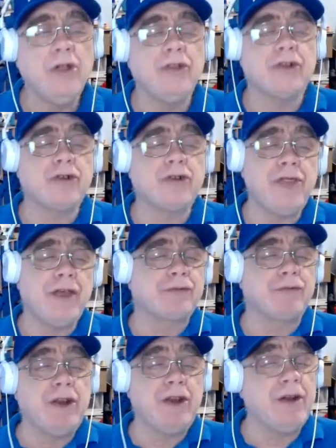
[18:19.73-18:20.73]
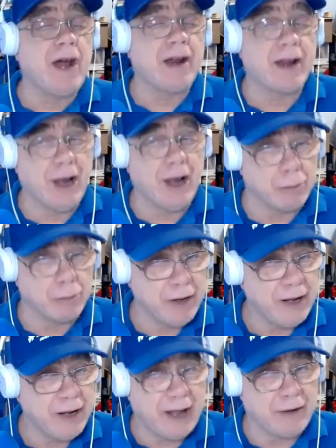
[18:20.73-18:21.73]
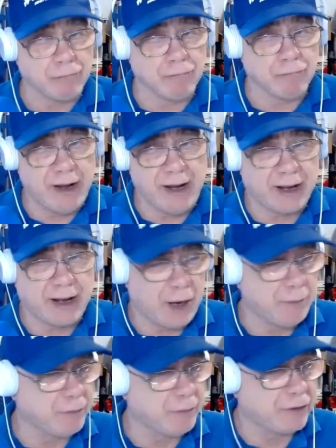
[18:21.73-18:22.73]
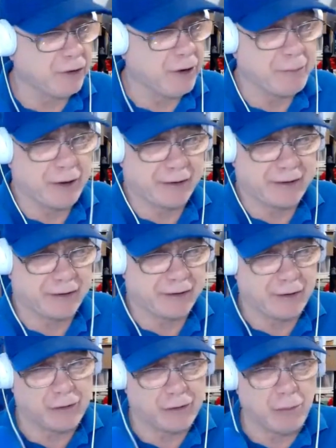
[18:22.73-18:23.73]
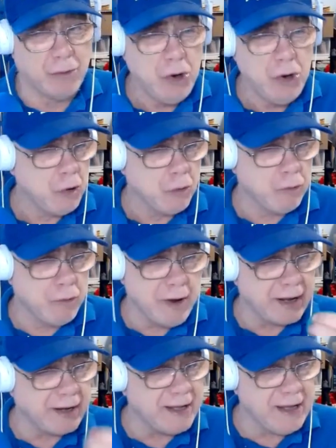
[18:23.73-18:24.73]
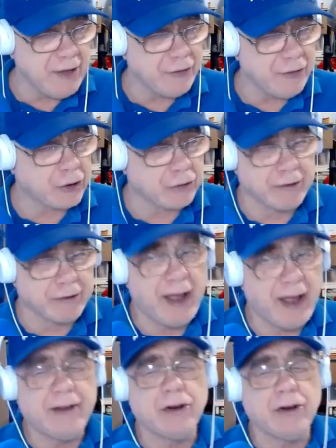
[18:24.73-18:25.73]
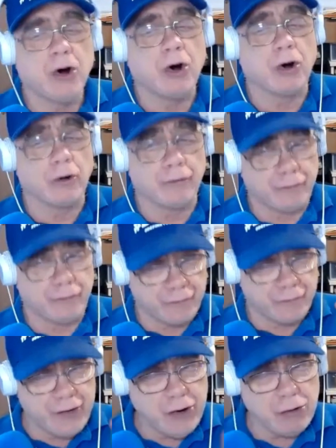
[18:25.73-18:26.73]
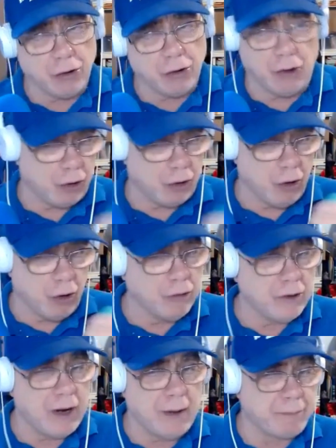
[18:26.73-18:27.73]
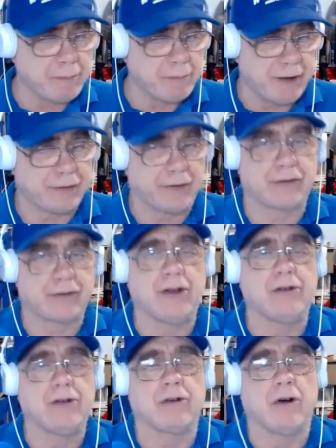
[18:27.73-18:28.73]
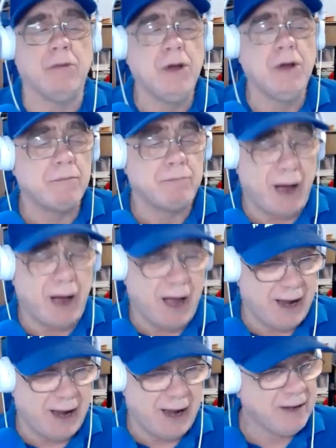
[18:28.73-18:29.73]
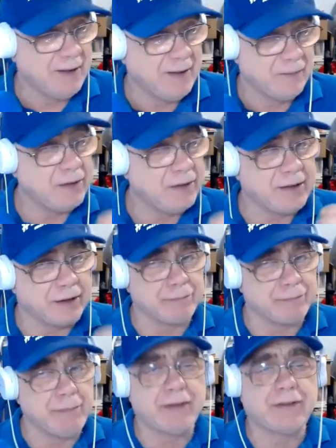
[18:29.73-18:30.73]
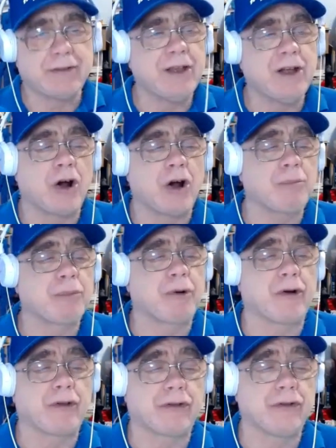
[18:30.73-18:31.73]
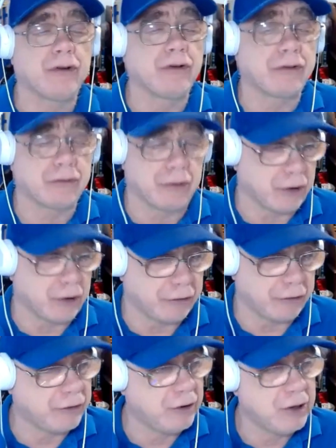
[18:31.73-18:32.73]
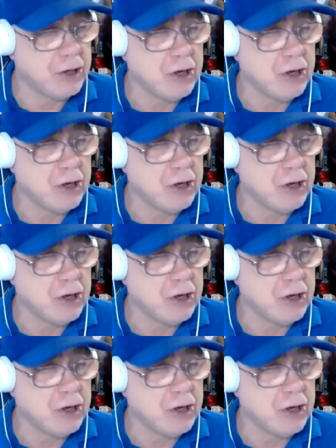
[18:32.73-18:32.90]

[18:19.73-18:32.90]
The truth is, we do not help it when it comes to imposter syndrome. We can either create or fuel our own imposter syndrome by dismissing our personal struggles.